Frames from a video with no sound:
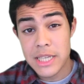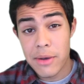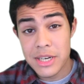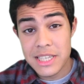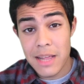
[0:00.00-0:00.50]

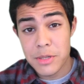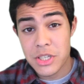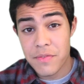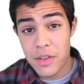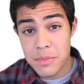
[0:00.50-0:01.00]
how it
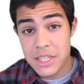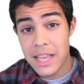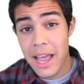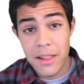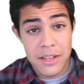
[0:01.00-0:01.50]
established the film's
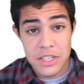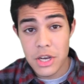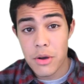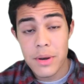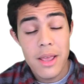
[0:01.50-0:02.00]
style and
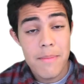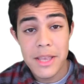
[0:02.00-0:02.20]
tone,